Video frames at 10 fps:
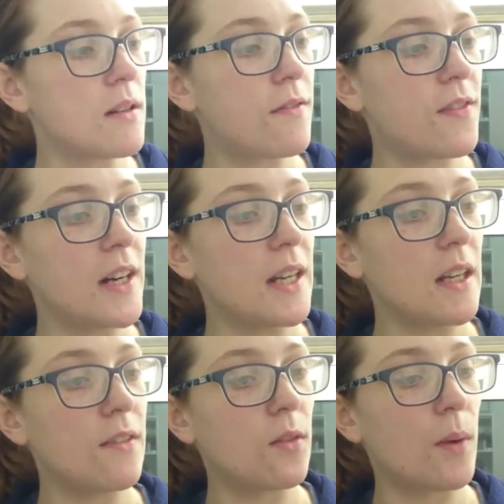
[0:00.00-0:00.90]
free
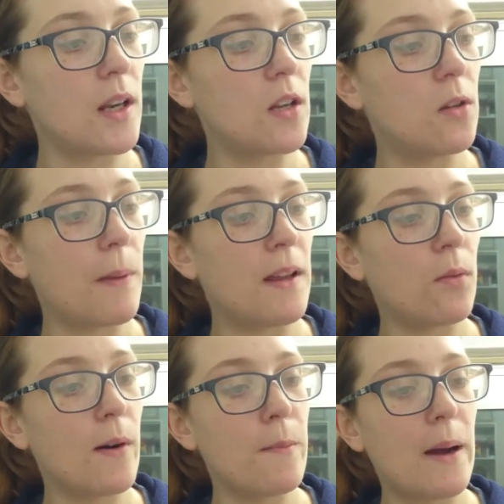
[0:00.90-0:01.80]
gift when you
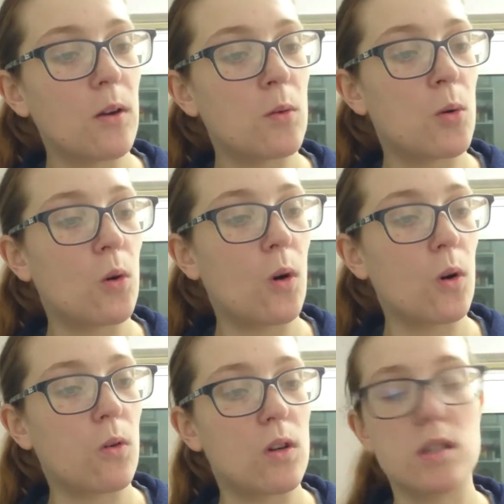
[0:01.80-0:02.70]
spend £12 or more
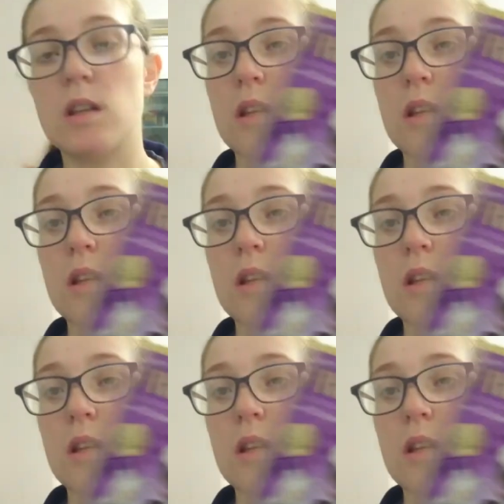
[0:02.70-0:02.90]
across